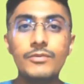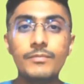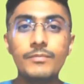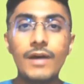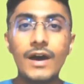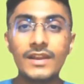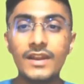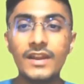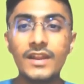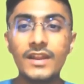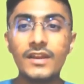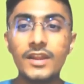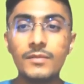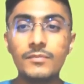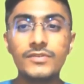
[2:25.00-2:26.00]
marketing
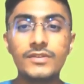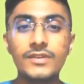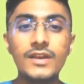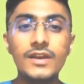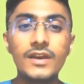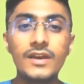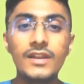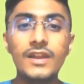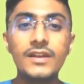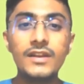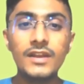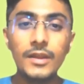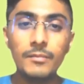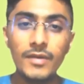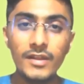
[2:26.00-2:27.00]
teams create
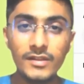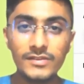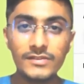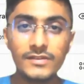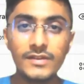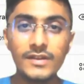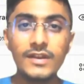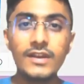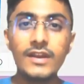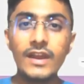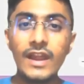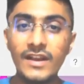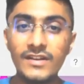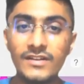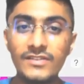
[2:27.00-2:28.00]
emails,
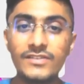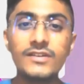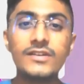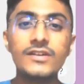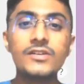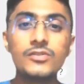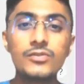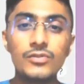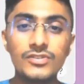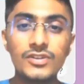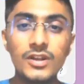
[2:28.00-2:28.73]
ads, social